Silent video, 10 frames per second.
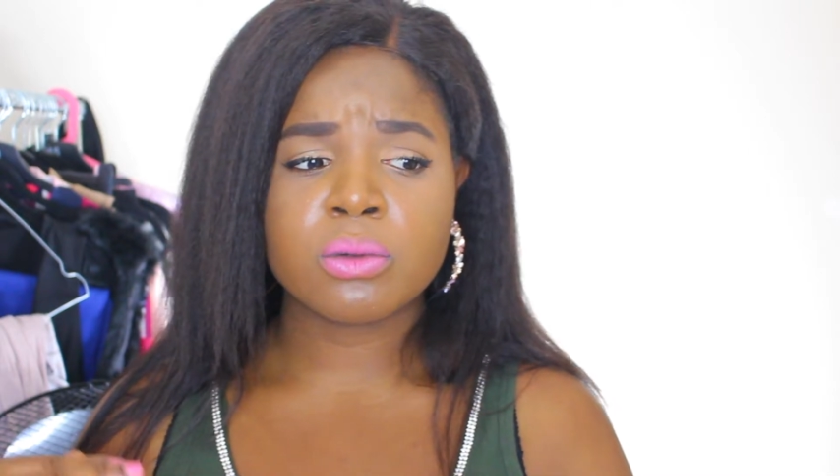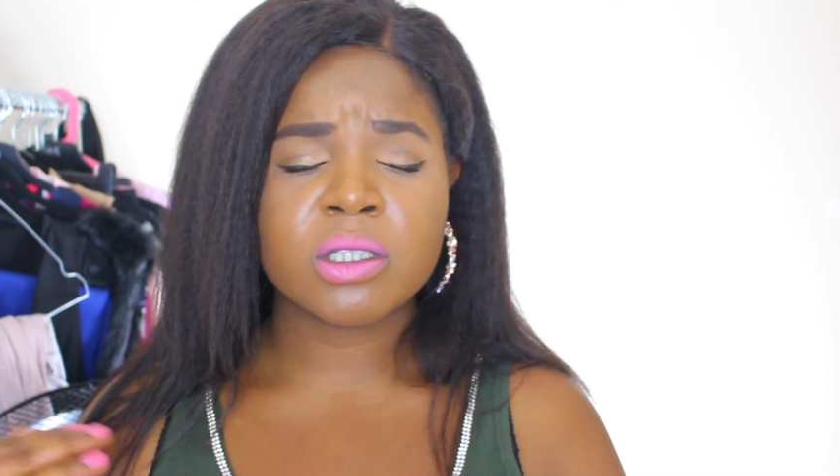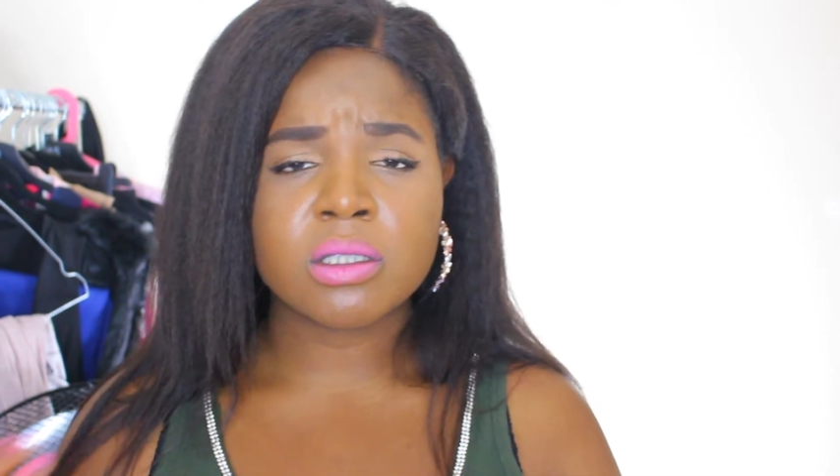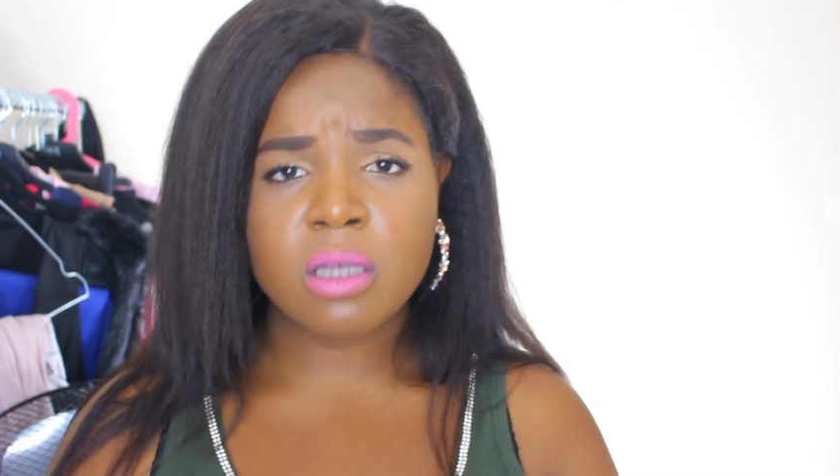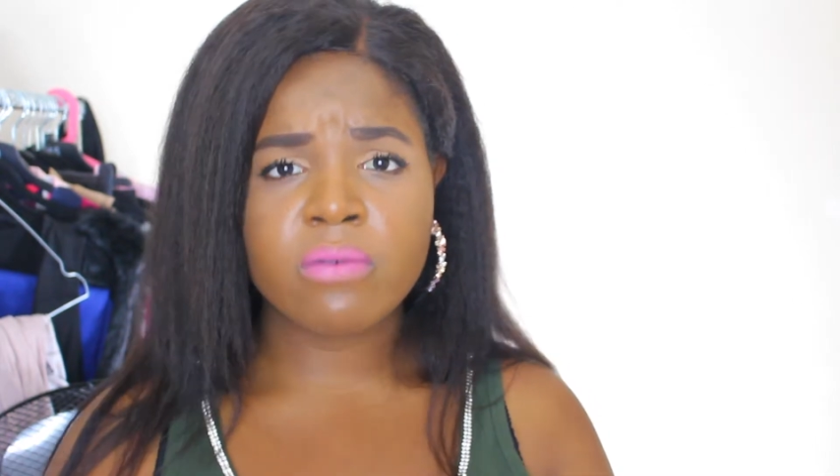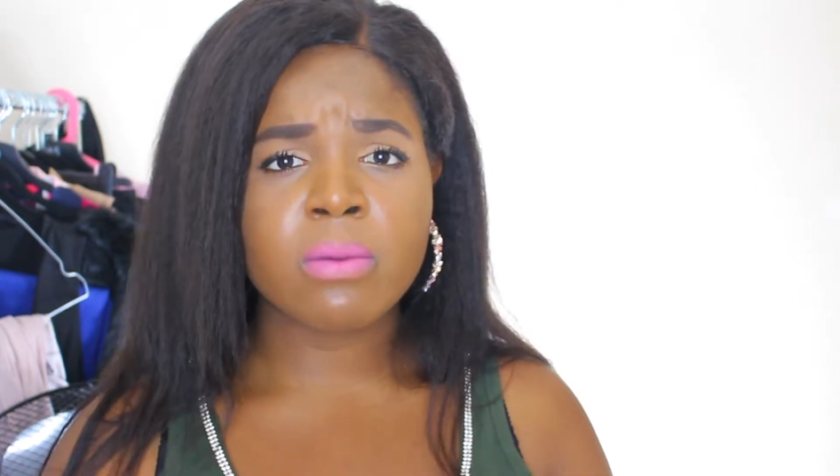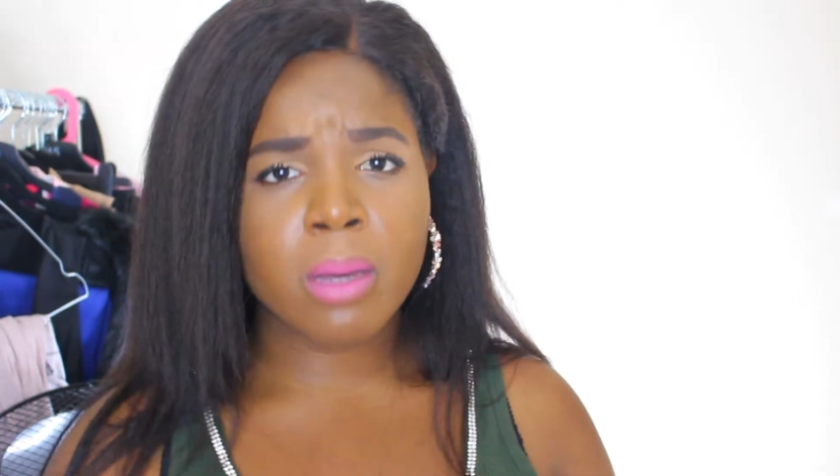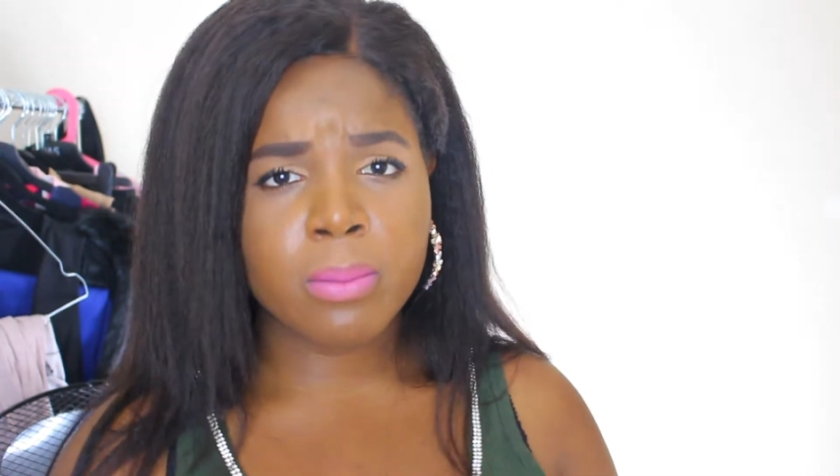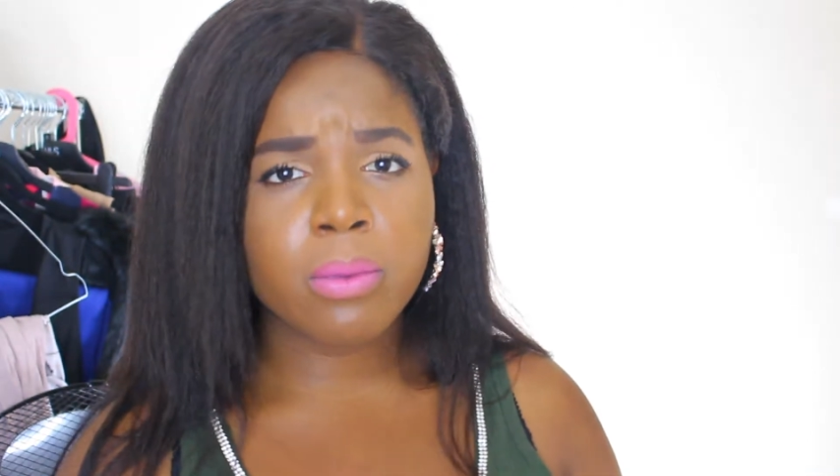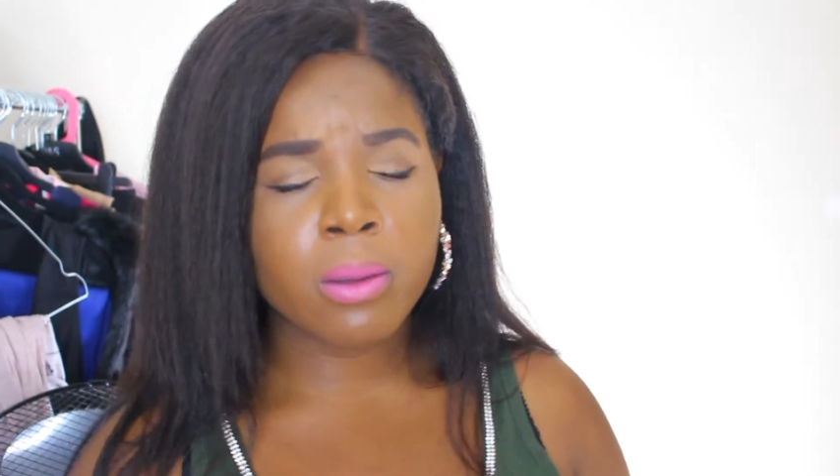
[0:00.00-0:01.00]
discover
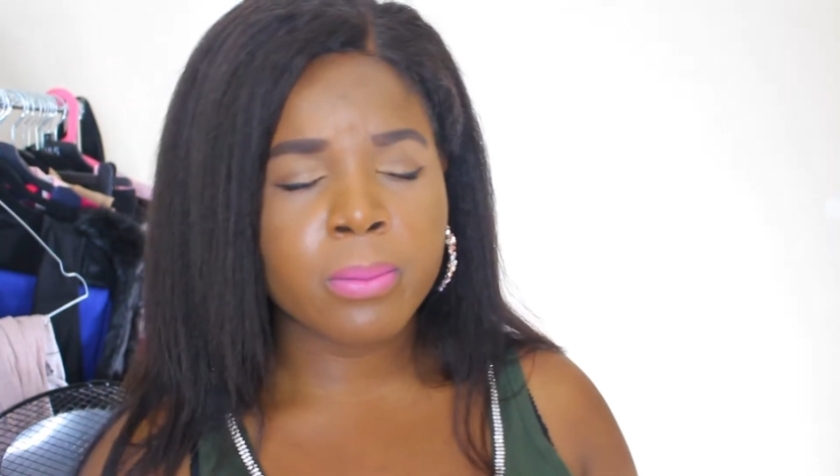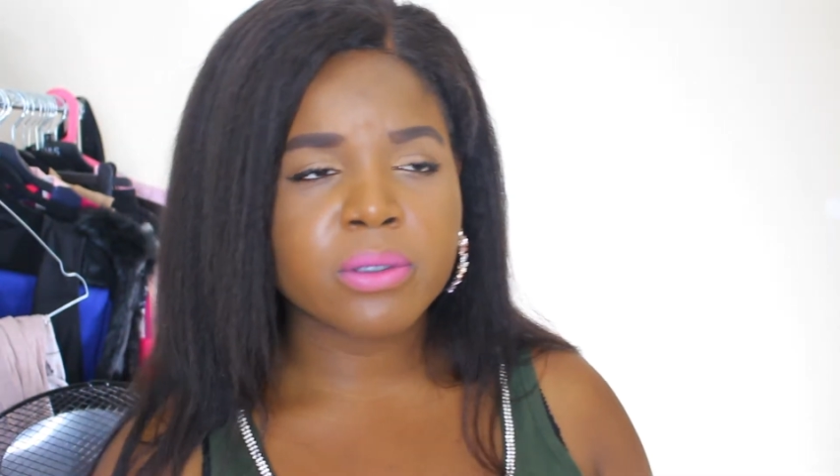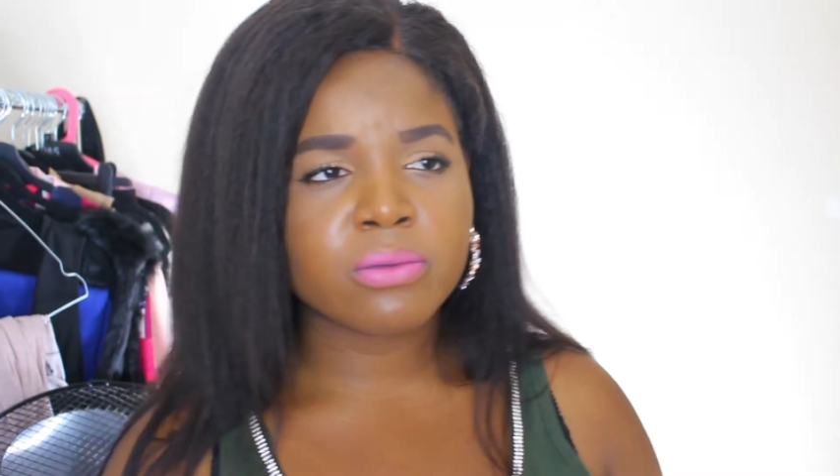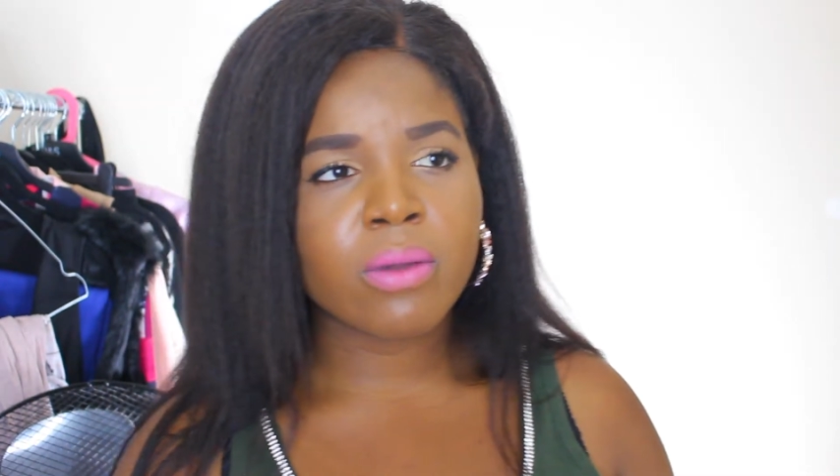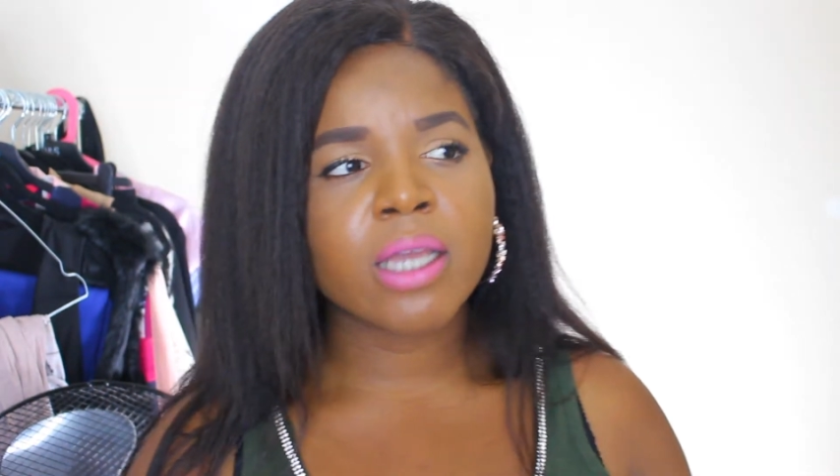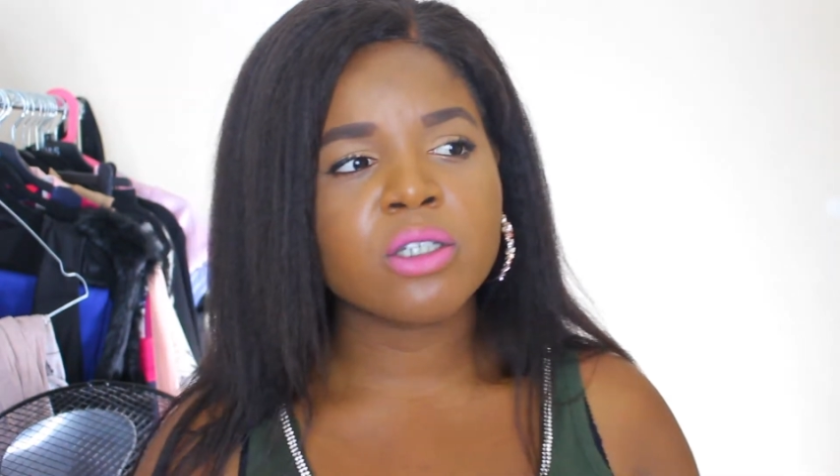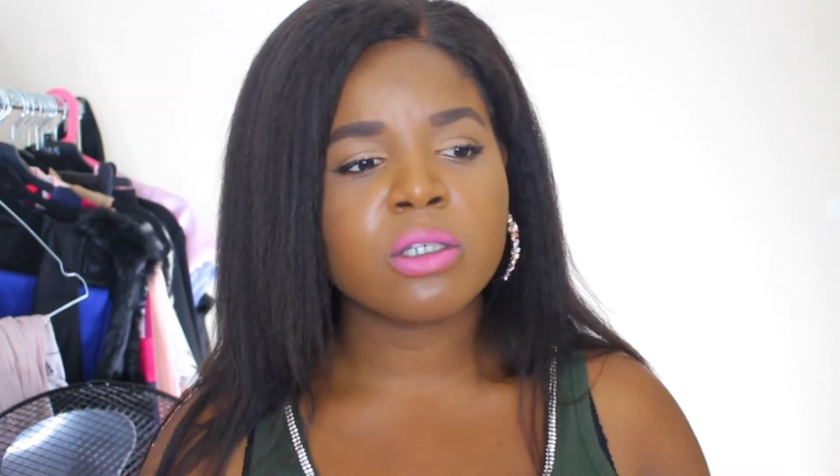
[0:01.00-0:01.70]
my purpose, right?